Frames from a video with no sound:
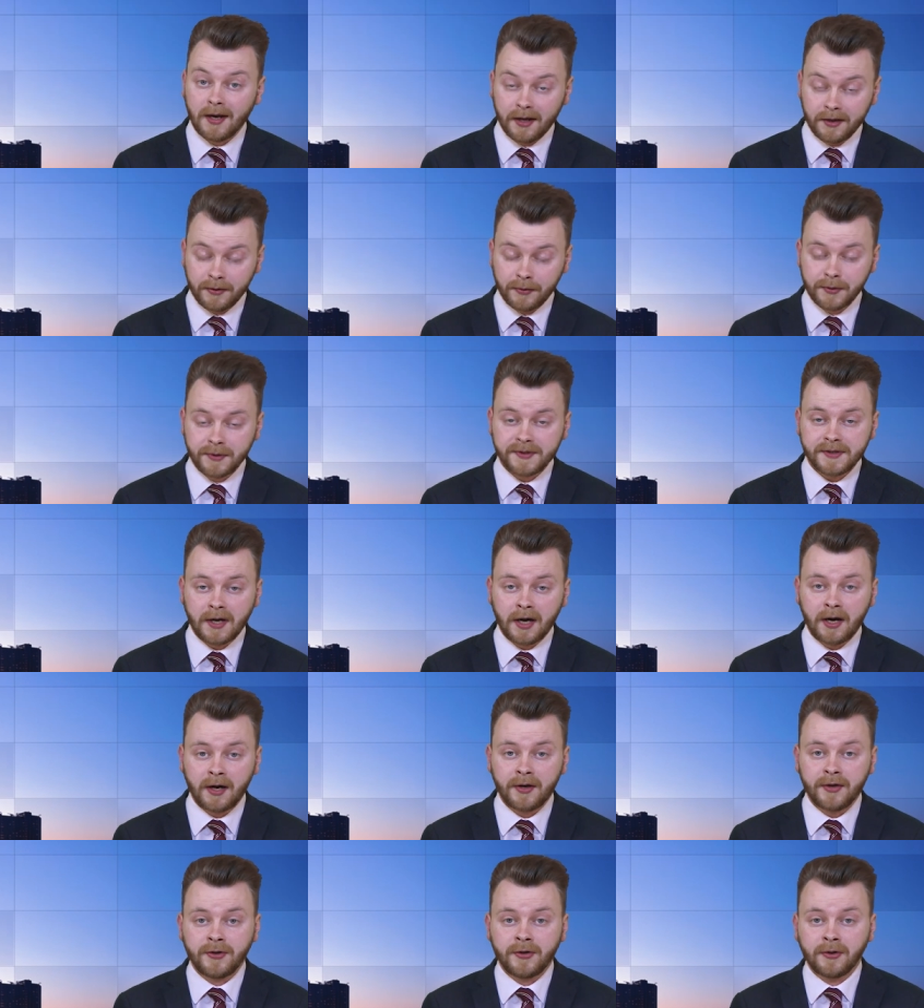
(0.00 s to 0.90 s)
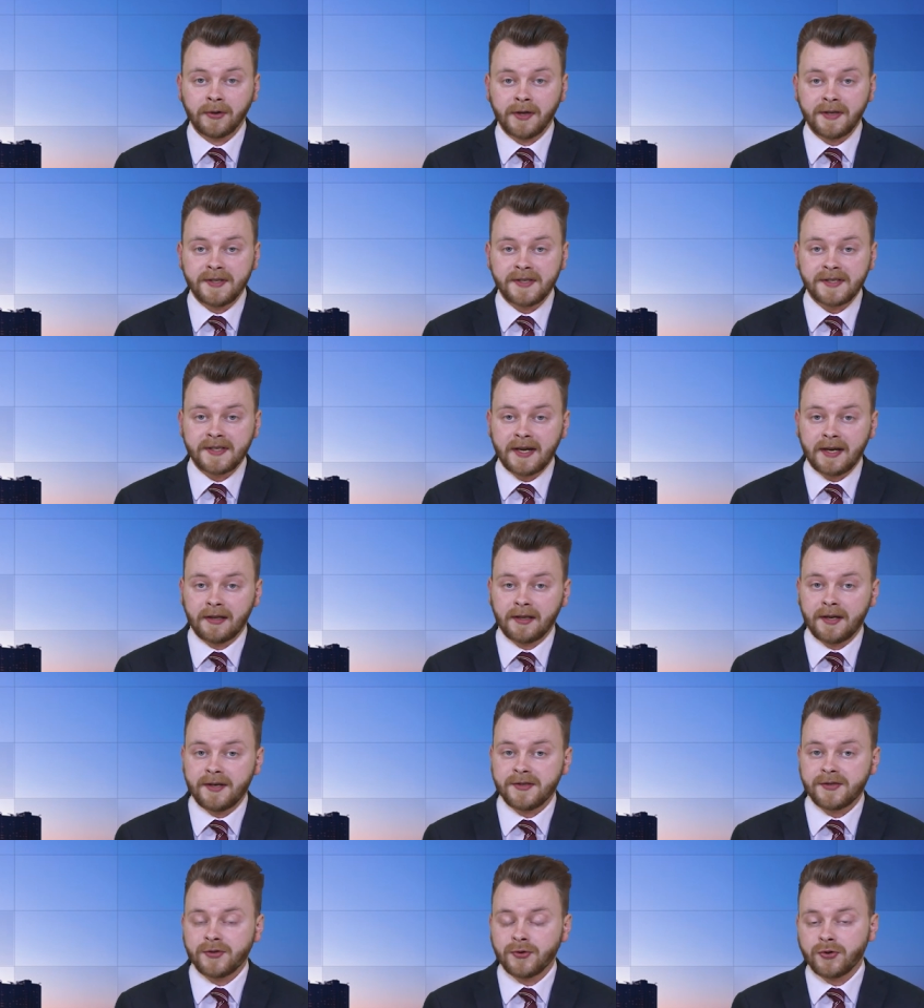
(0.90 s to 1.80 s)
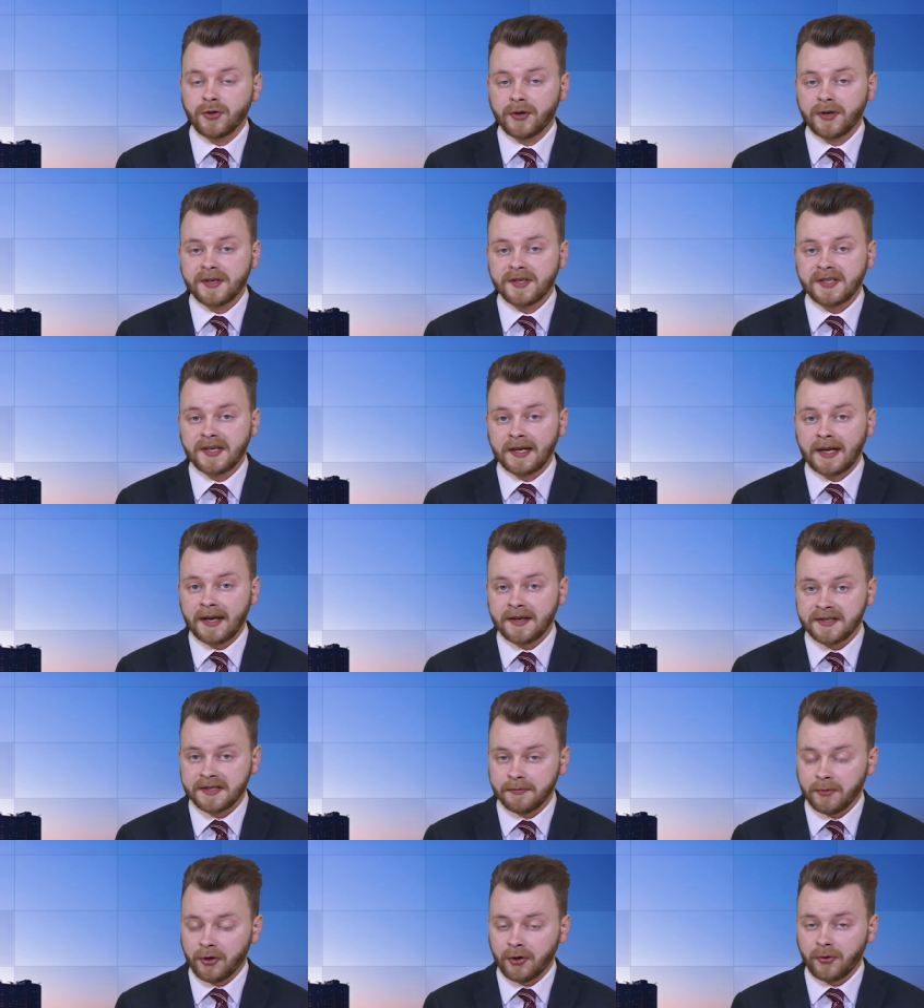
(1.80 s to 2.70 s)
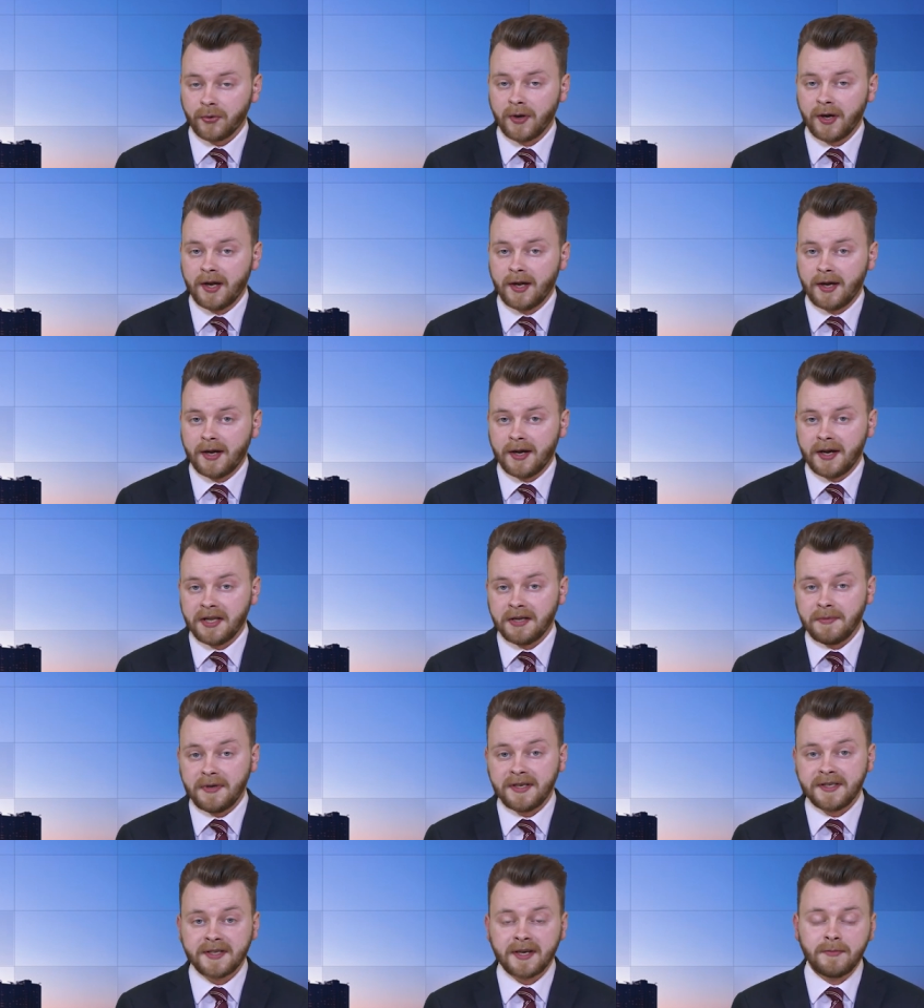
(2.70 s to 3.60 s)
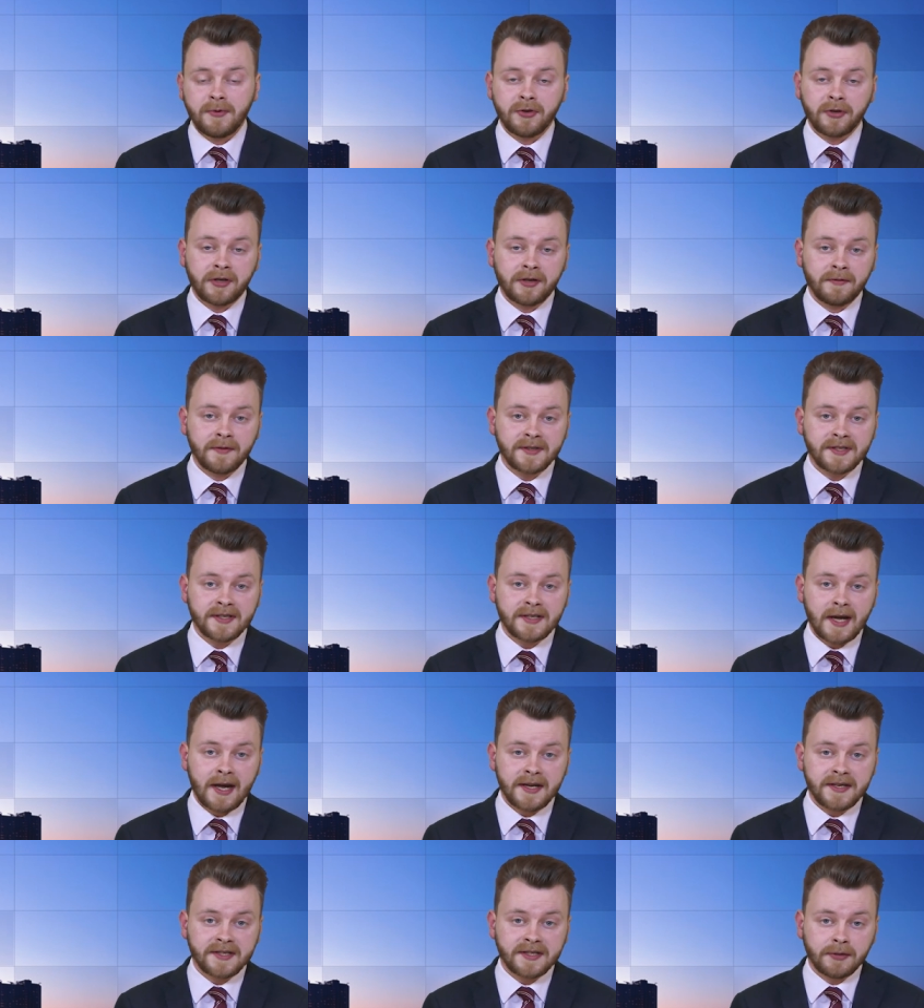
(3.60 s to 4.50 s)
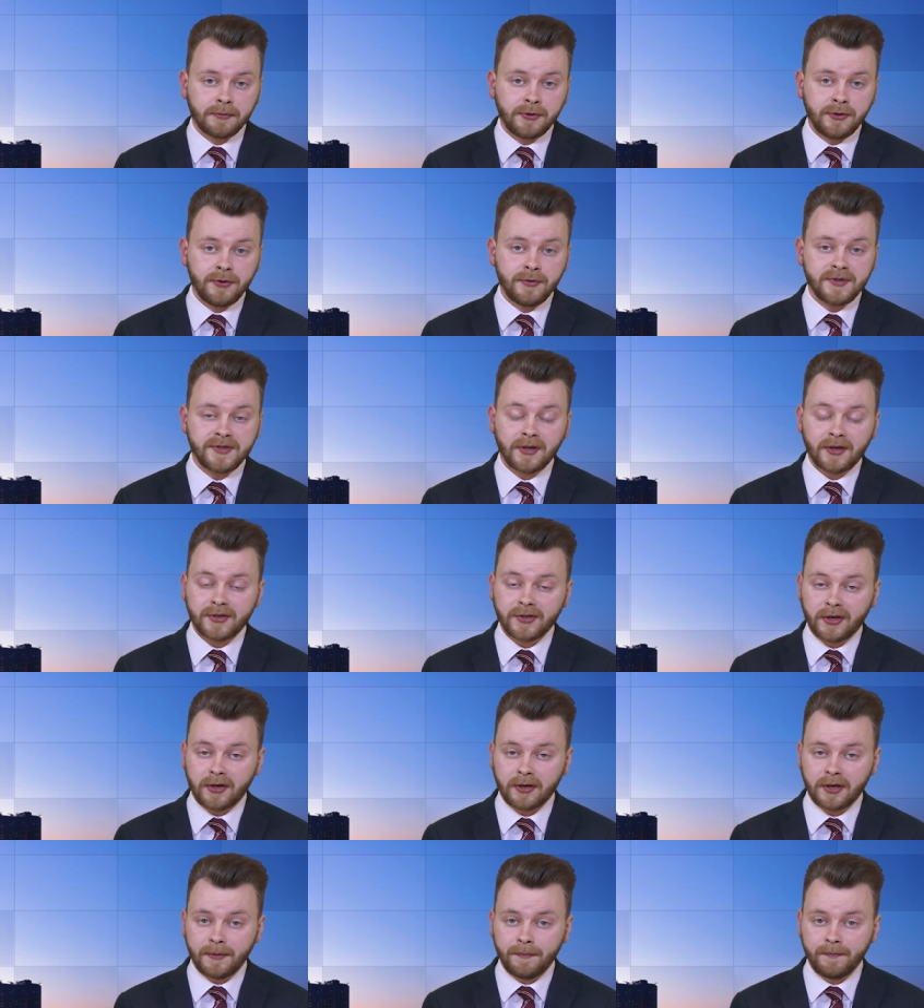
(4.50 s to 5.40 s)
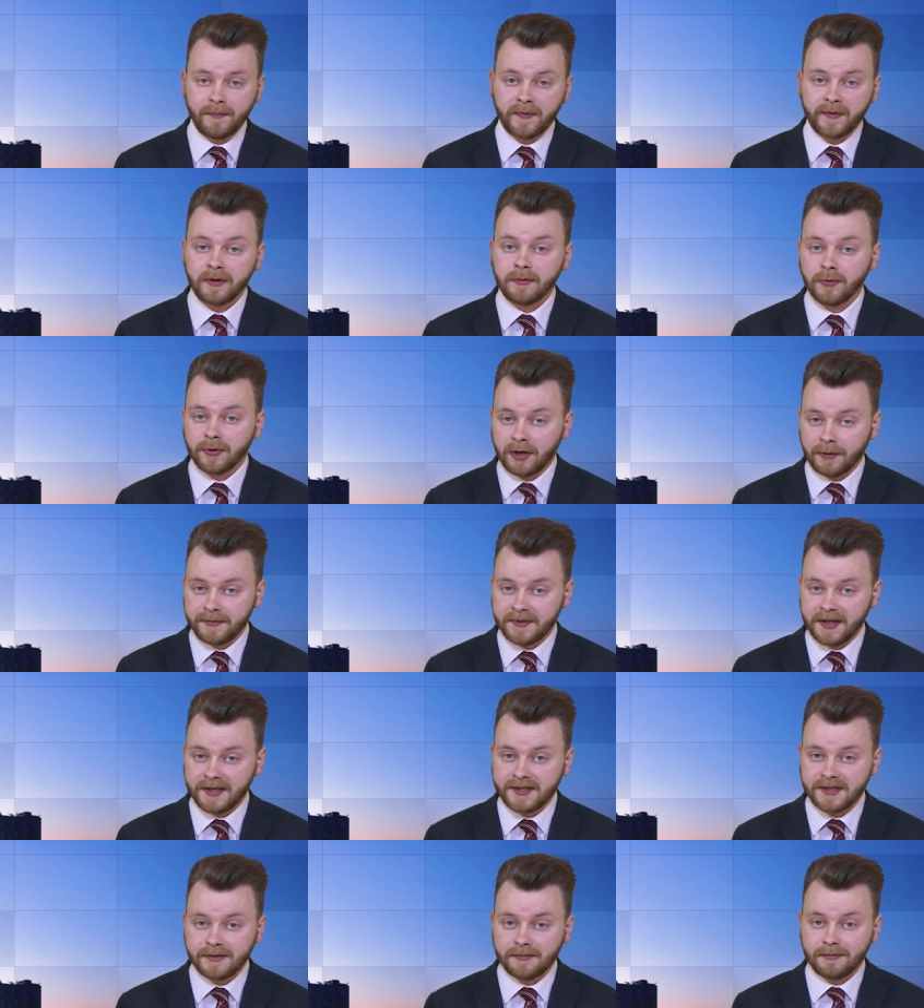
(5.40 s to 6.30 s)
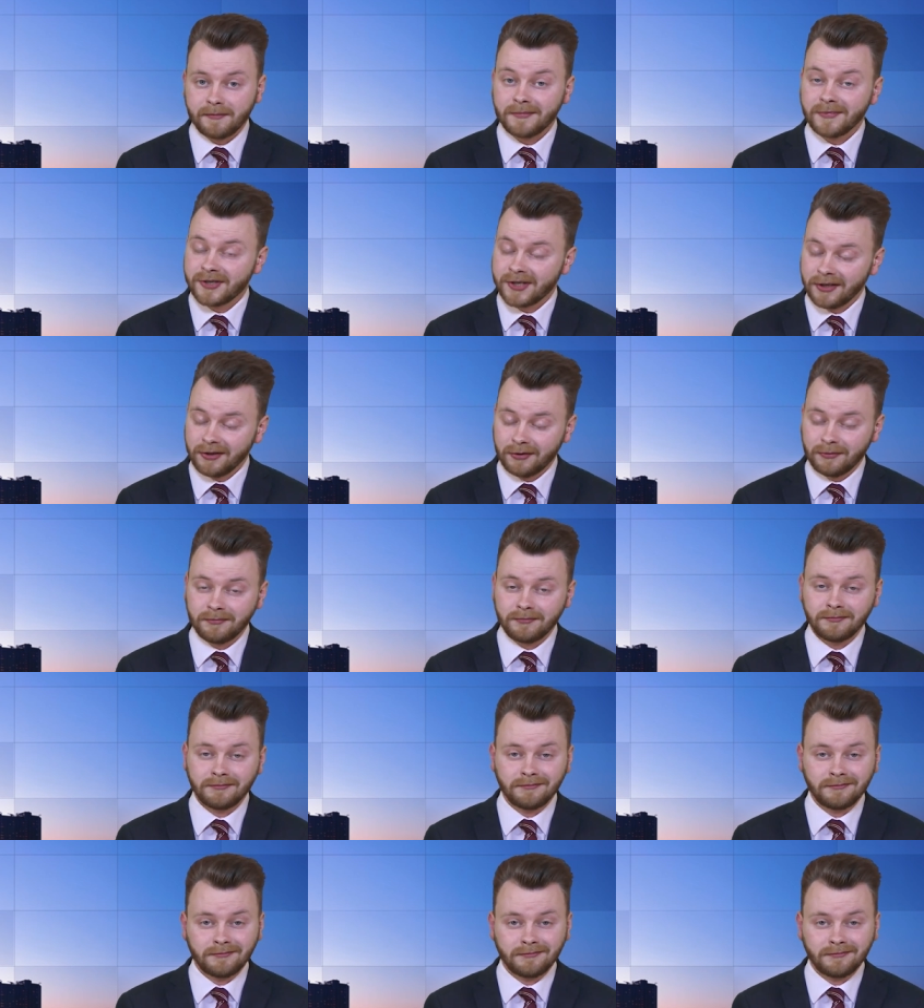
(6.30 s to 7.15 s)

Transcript: And those are your latest headlines. Do join us again tomorrow. In the meantime, you can visit swnews.org for more updates. Shalom.